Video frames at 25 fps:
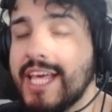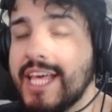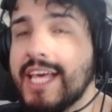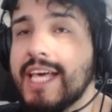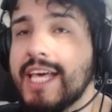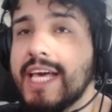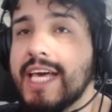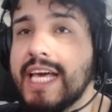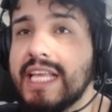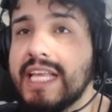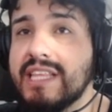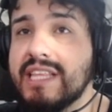
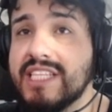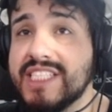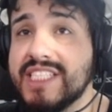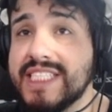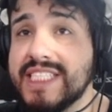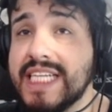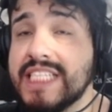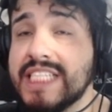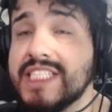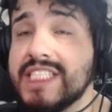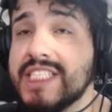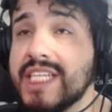and
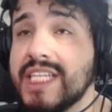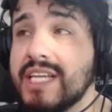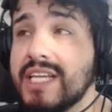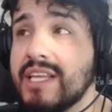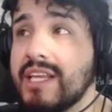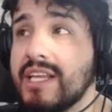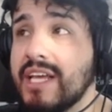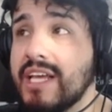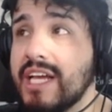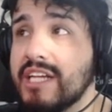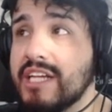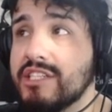
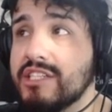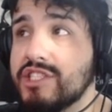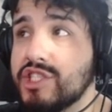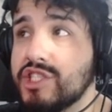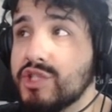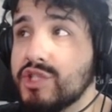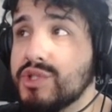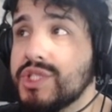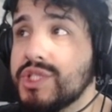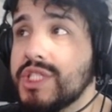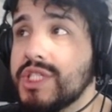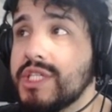Shenshen and
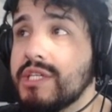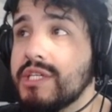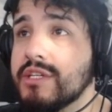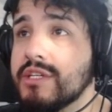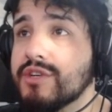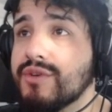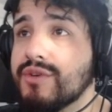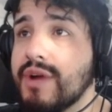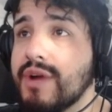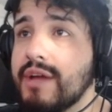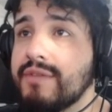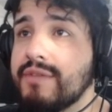Chuchi
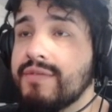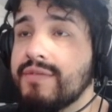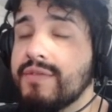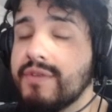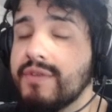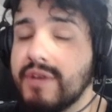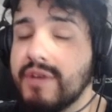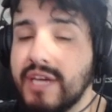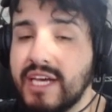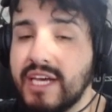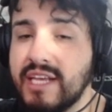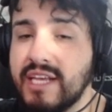engrave,
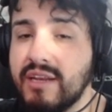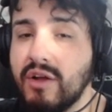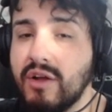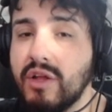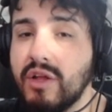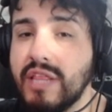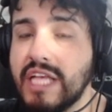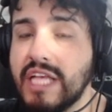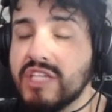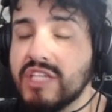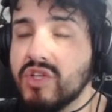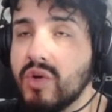and
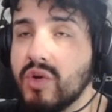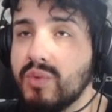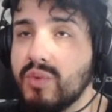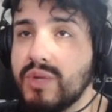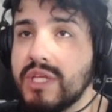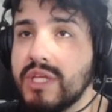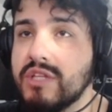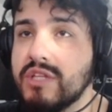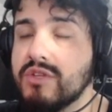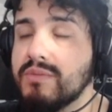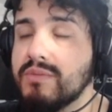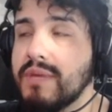that's all we
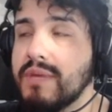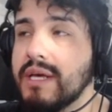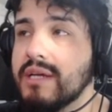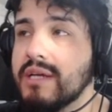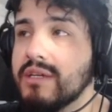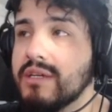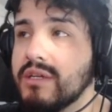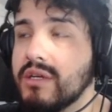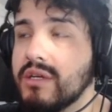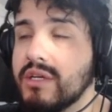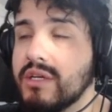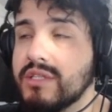need to make
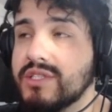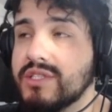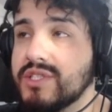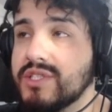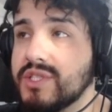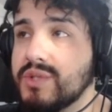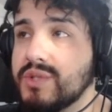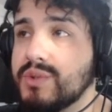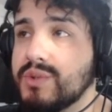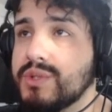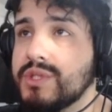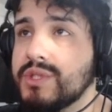
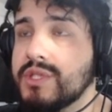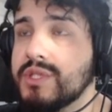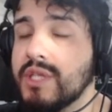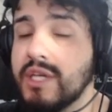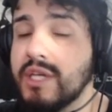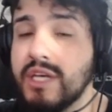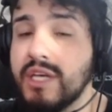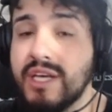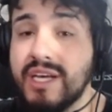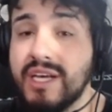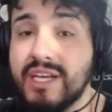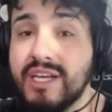Zeus
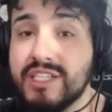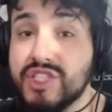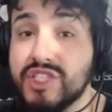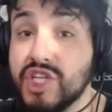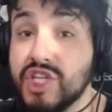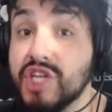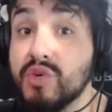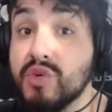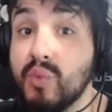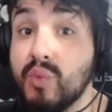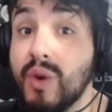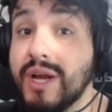
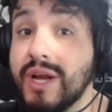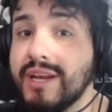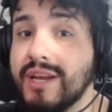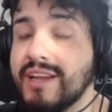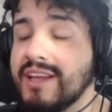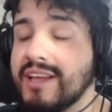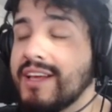turn 1.